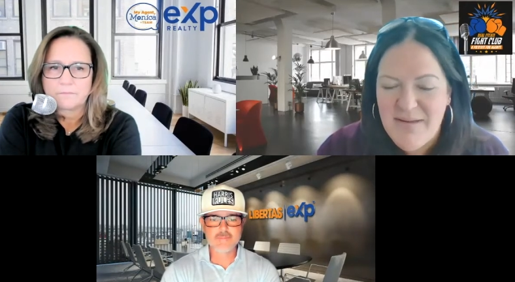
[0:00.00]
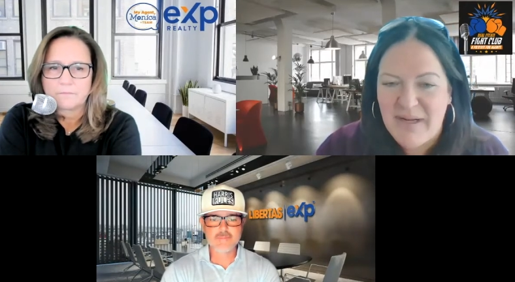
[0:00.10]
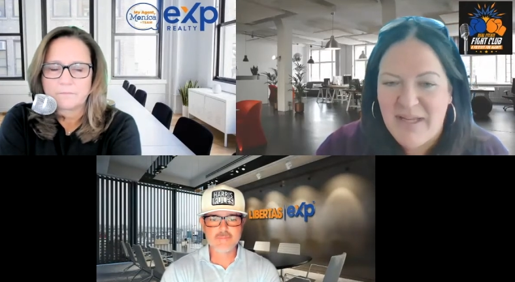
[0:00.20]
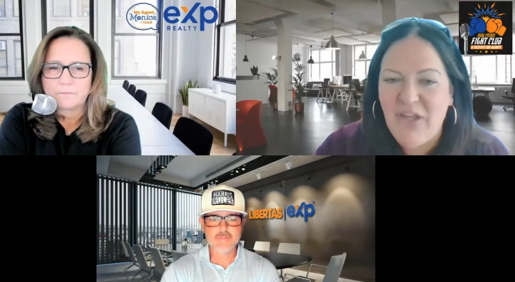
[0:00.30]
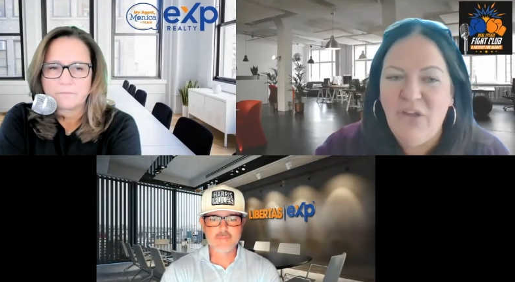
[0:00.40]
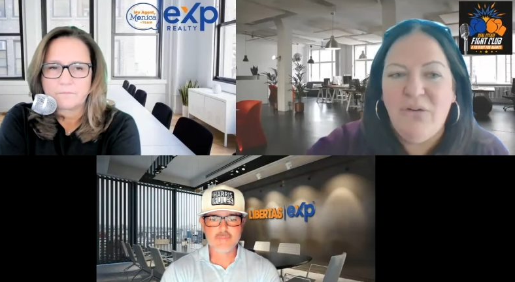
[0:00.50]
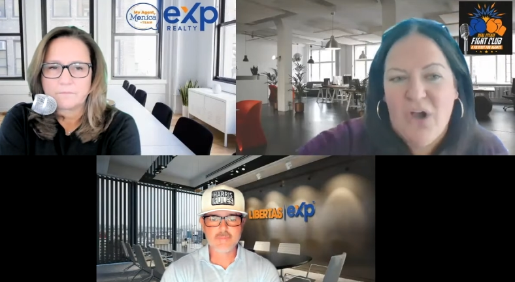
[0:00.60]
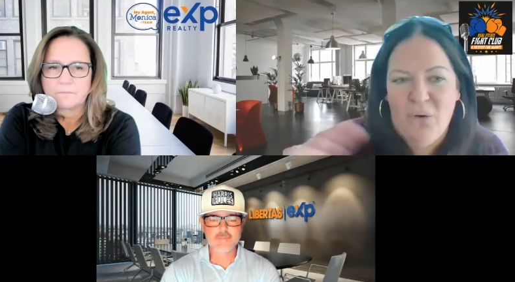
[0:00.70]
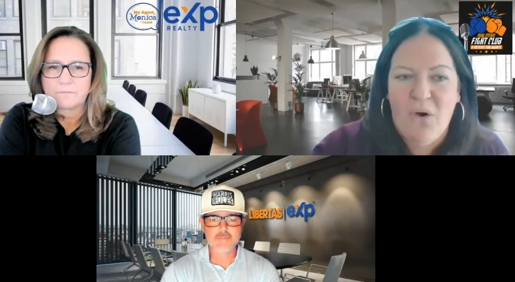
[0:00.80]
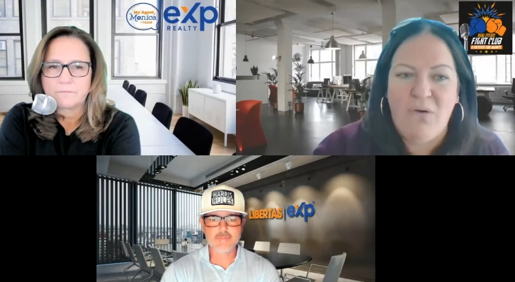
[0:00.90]
Speaker 1: But can you
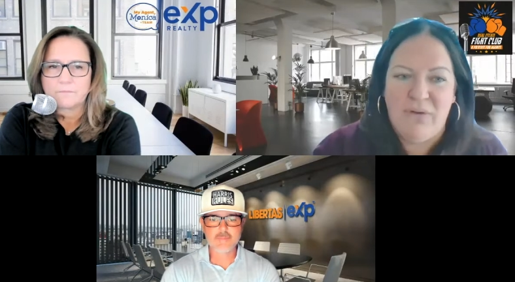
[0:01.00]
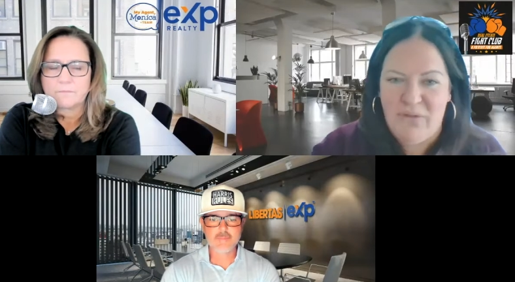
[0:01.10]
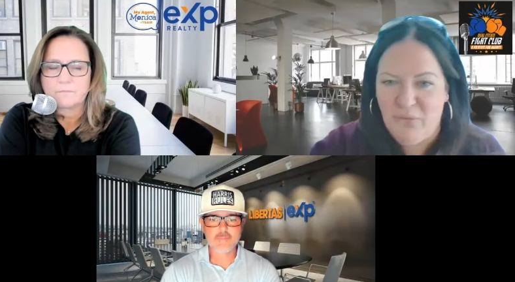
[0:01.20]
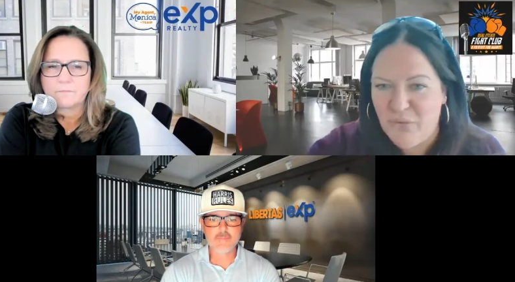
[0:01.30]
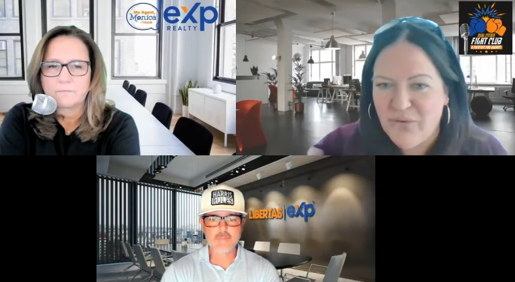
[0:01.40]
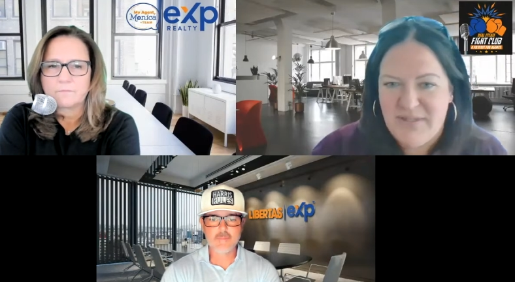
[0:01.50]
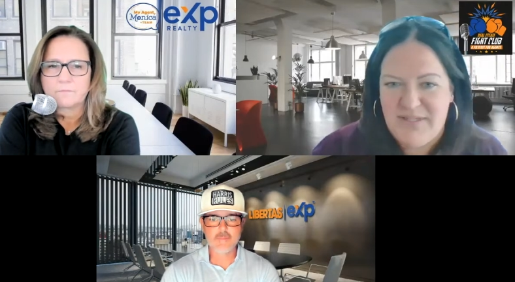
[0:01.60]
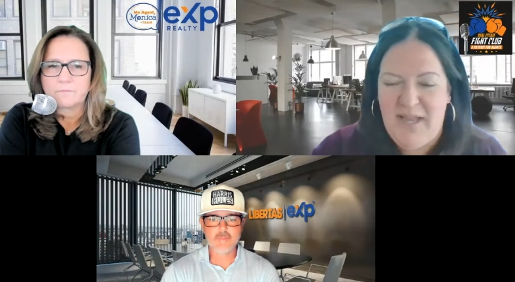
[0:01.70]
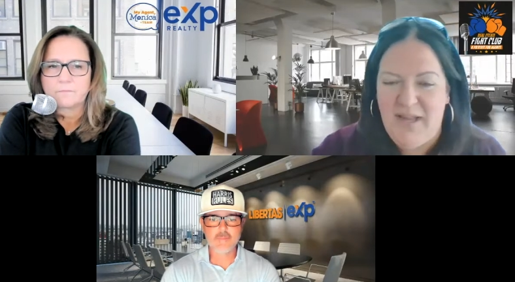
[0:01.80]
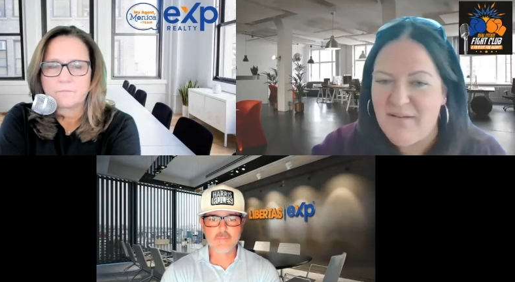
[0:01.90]
go over the rules like